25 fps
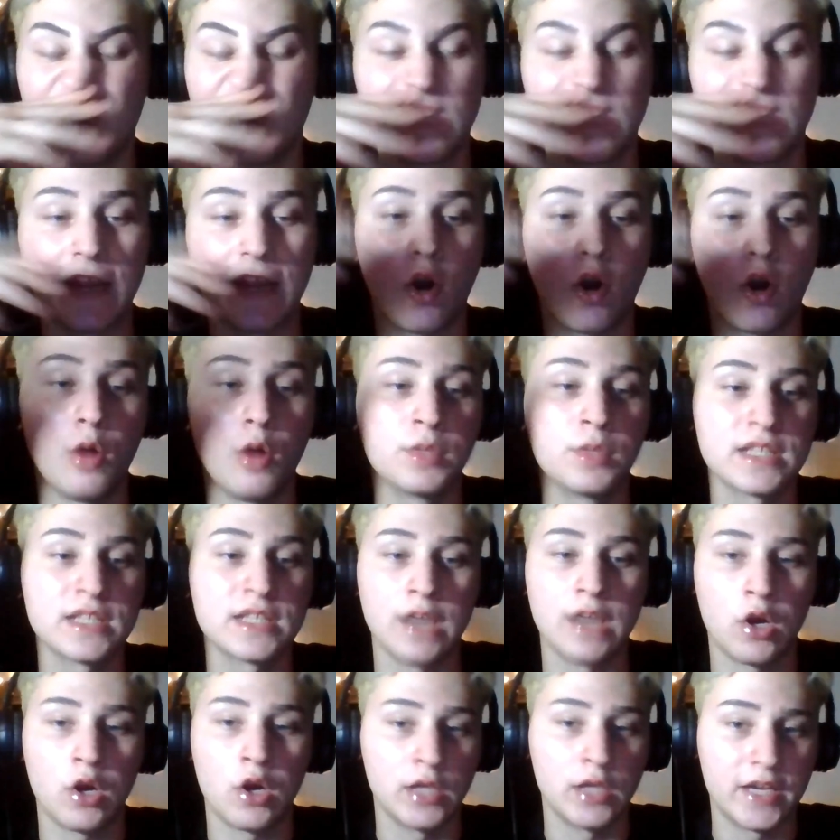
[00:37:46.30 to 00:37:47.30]
almost an
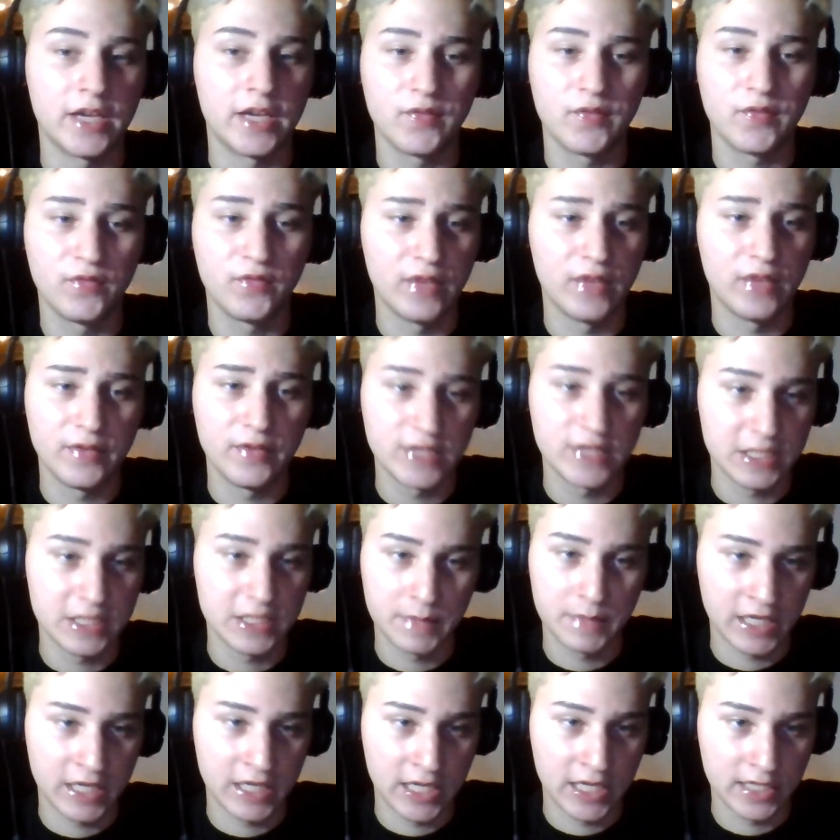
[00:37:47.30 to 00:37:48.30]
hour, like 50
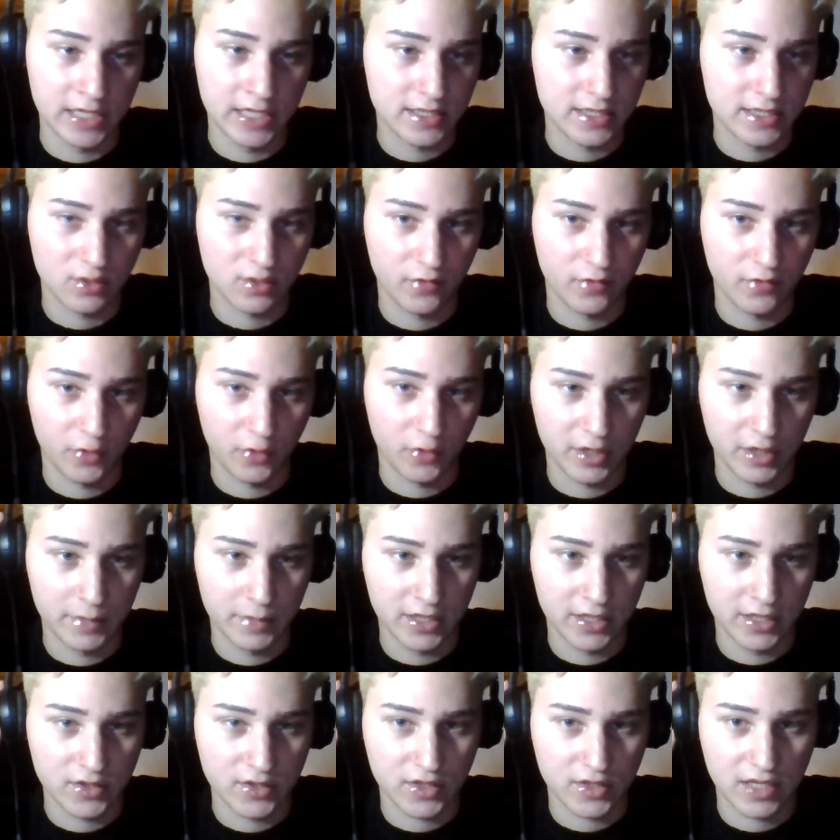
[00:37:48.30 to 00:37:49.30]
minutes or 40
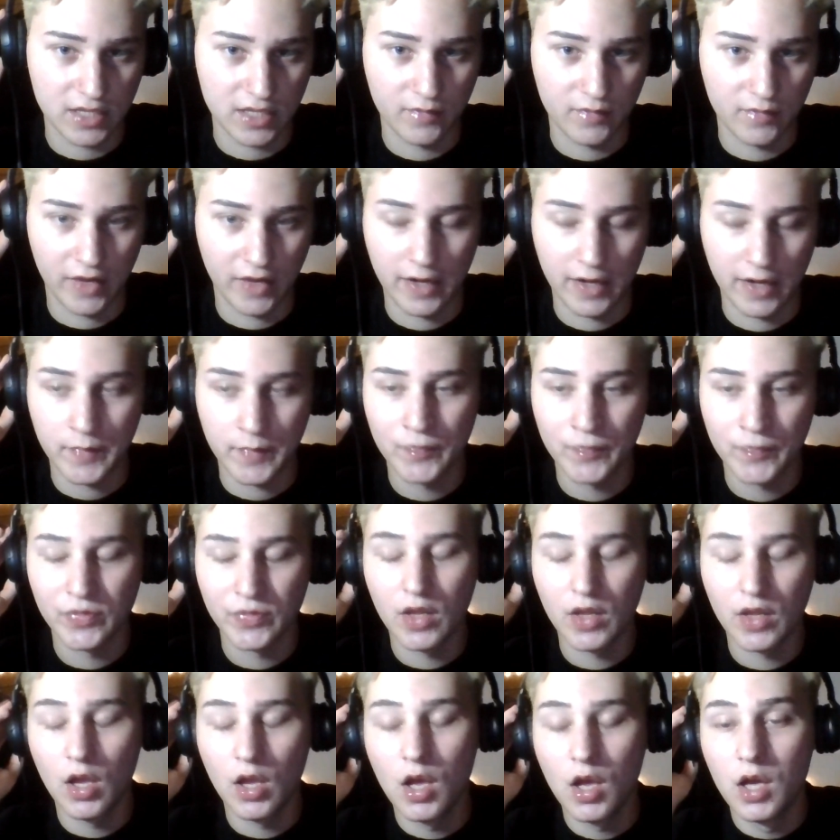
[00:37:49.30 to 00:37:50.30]
minutes or something
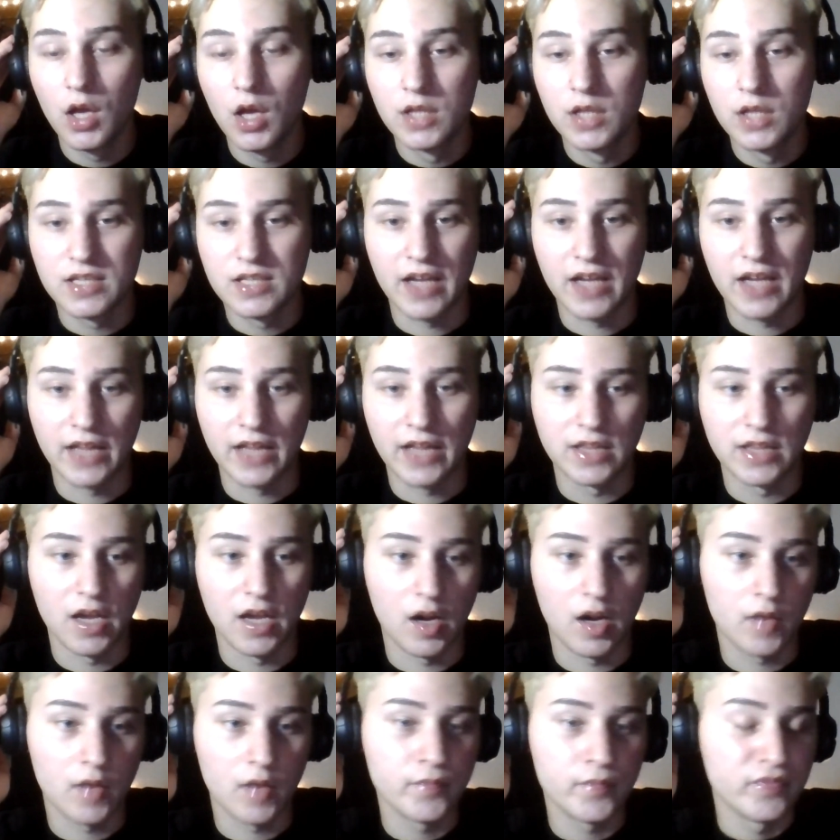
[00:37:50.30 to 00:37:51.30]
to get
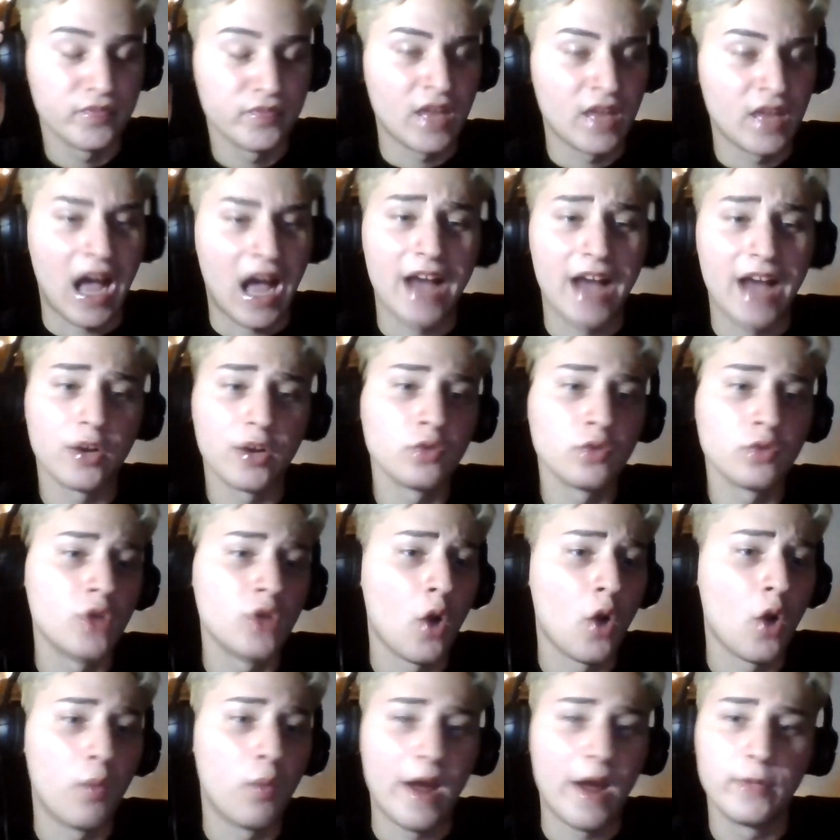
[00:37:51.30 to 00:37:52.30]
there. I don't know
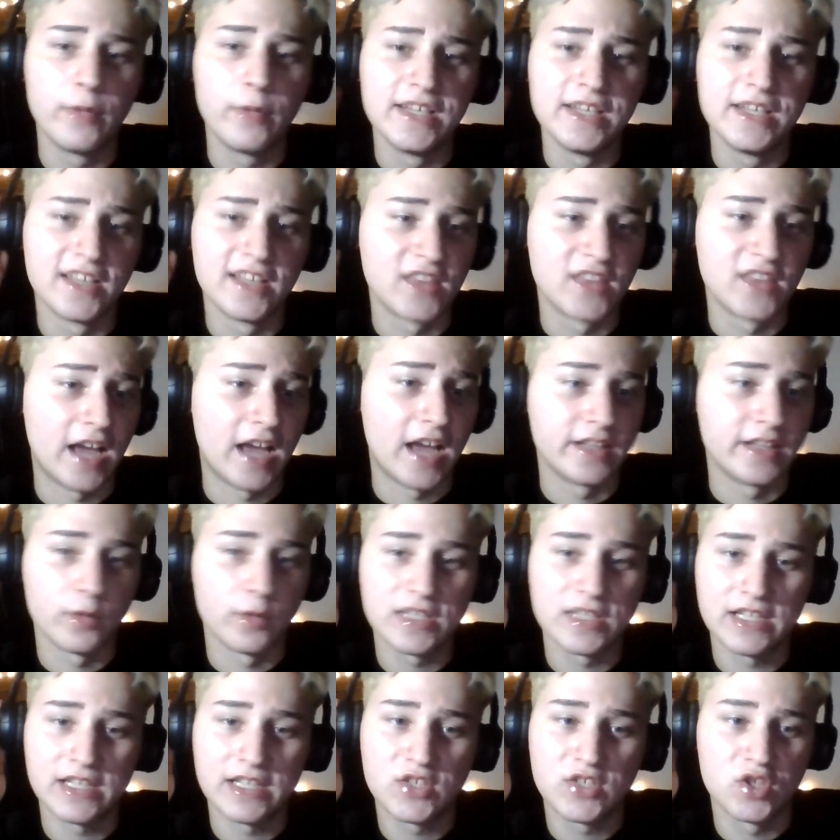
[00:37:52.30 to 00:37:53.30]
why we did that. That was
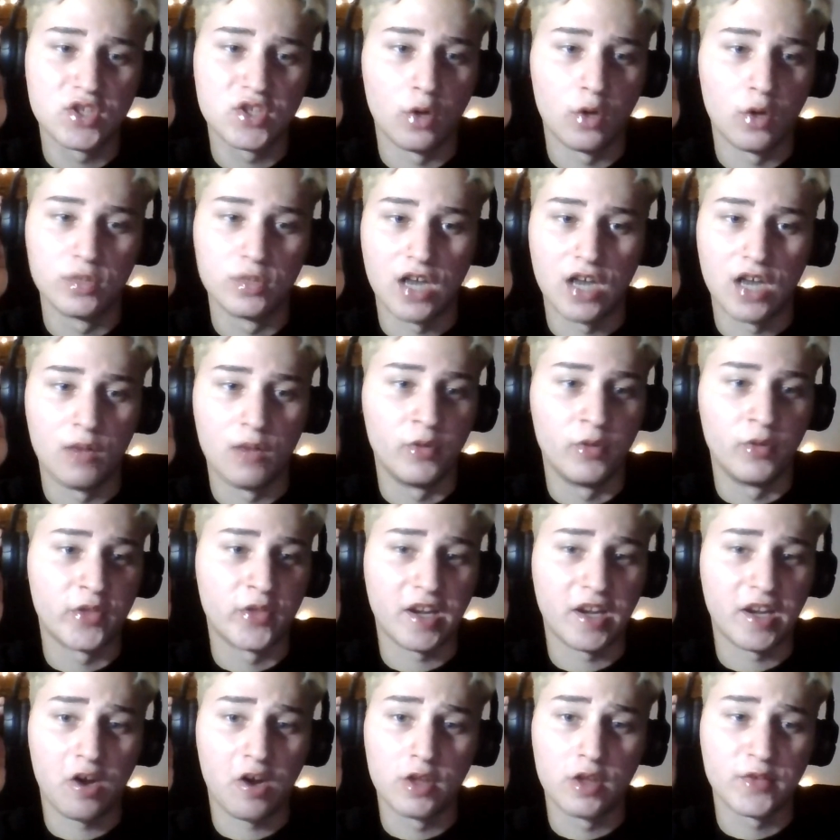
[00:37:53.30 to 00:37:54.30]
like so dumb with
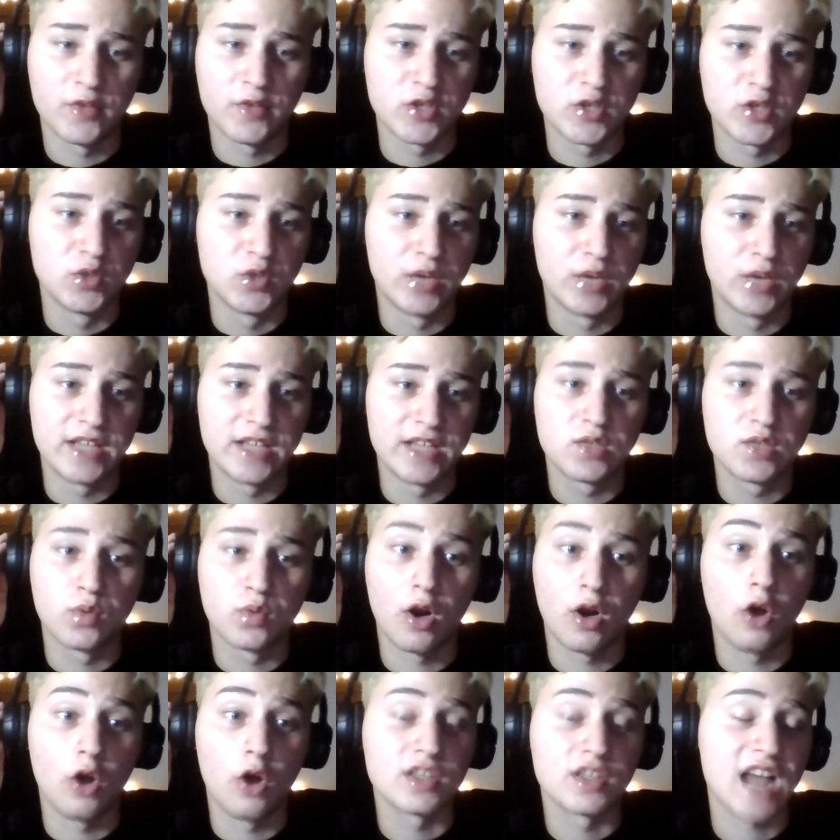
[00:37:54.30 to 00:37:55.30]
like all of our suitcases. We're
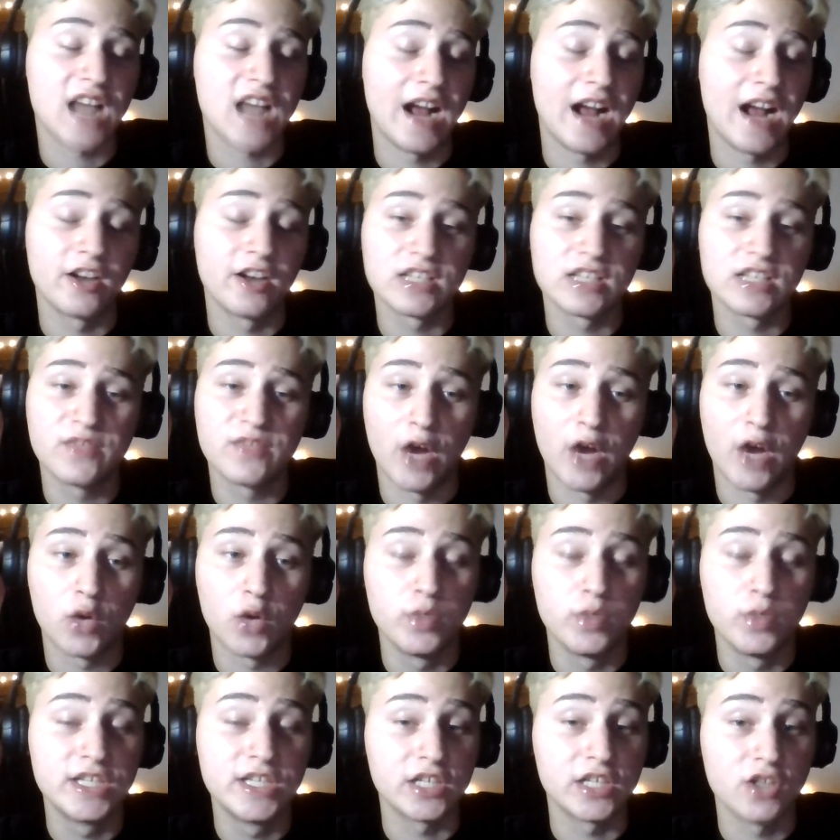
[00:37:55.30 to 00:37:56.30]
all tired as fuck. We
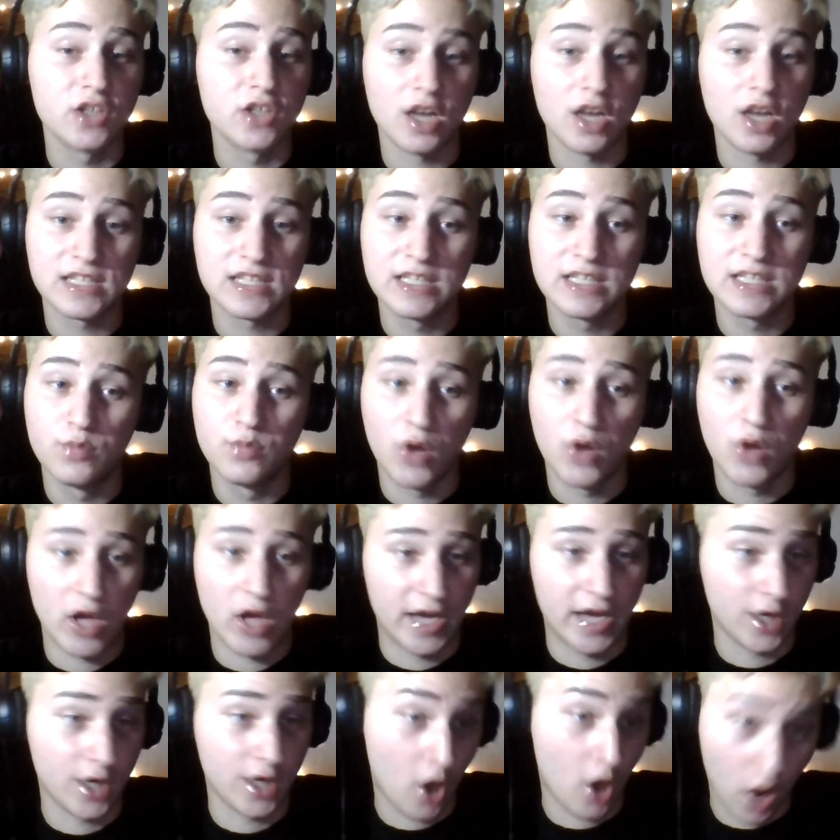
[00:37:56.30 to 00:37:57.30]
did not sleep well
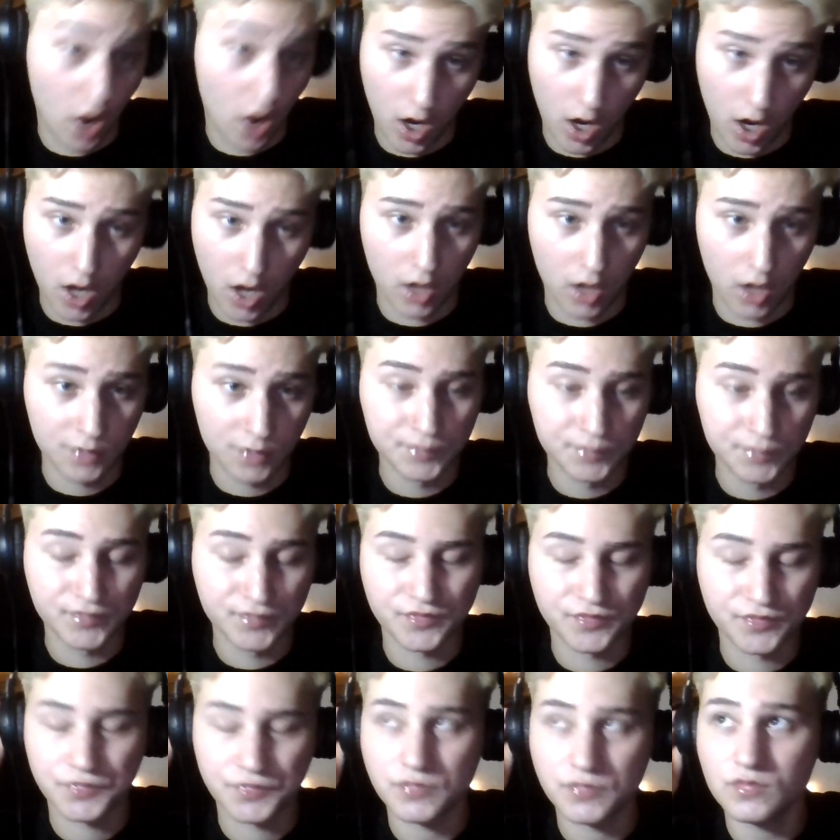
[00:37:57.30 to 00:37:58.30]
at all.
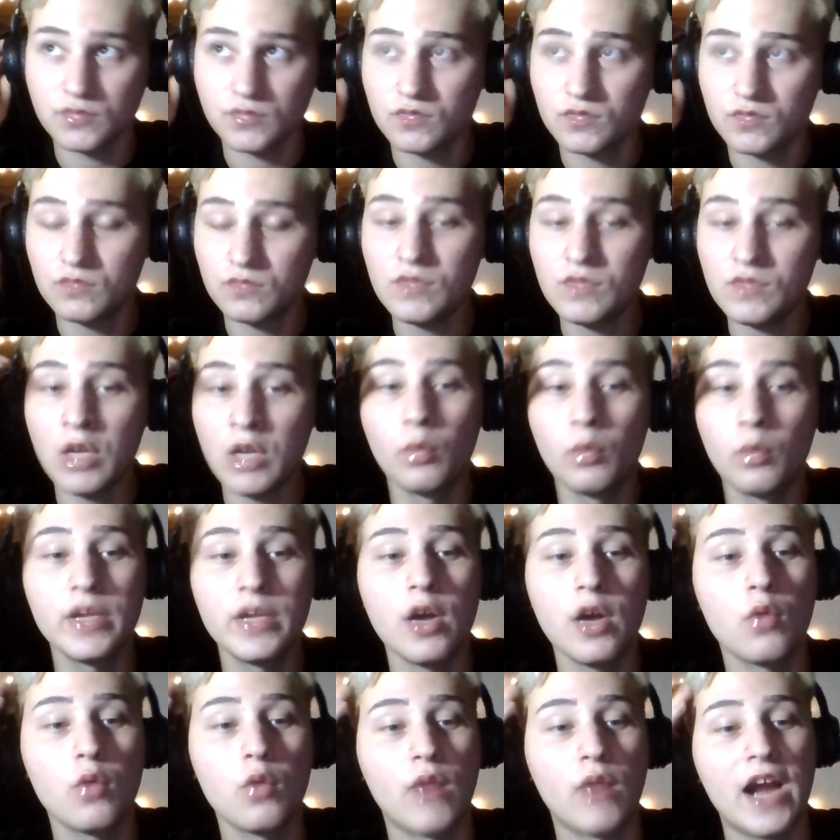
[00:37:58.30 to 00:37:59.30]
We
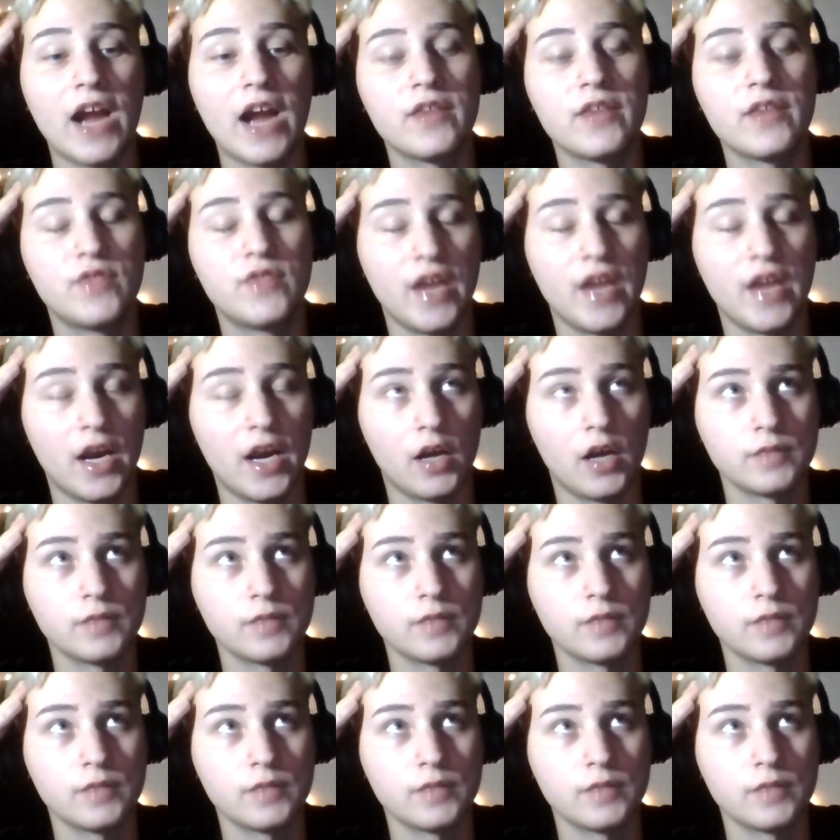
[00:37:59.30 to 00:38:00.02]
arrived there.